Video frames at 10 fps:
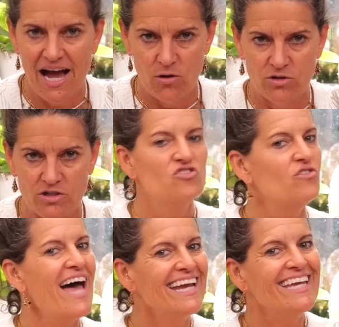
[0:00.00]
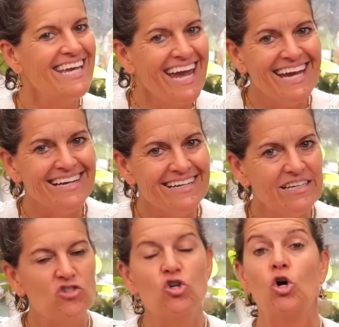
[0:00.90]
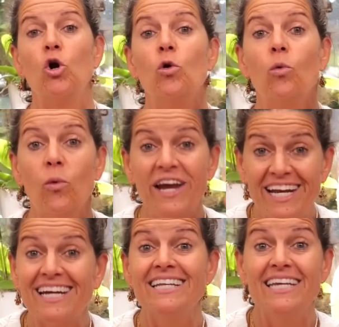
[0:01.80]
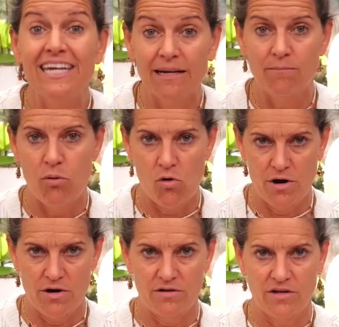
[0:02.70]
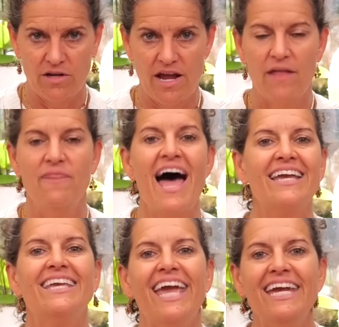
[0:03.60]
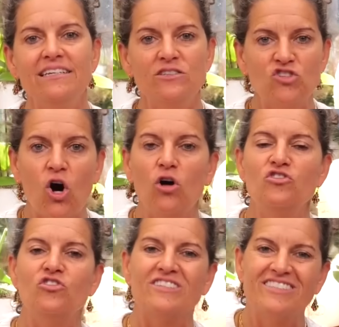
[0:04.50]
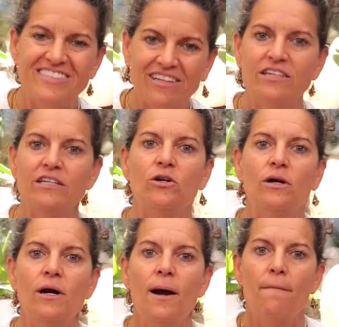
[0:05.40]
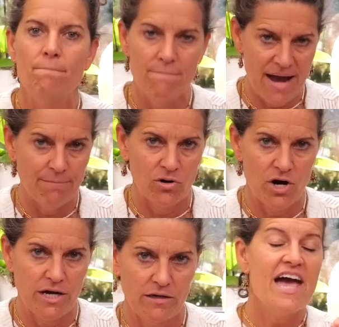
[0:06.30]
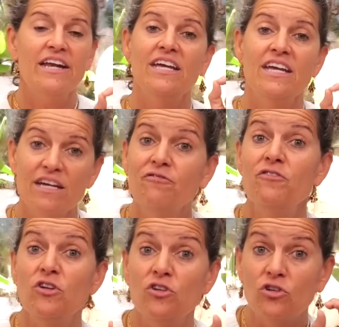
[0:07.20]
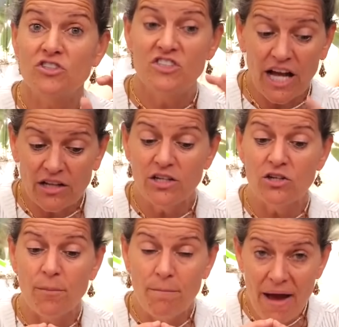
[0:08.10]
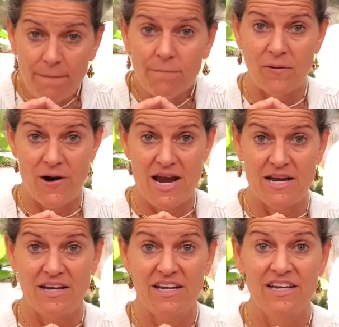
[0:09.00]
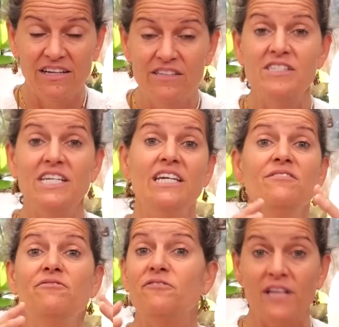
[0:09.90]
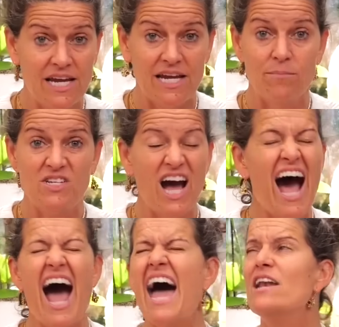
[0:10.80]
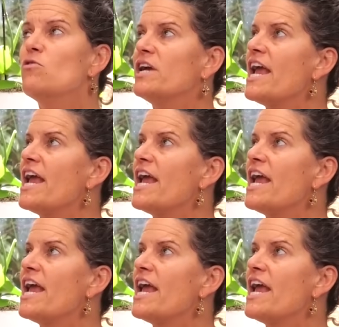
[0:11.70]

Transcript: out. So that gate is critically important. And that gate is called your cellular membrane. And if your cellular membrane is inflamed, I don't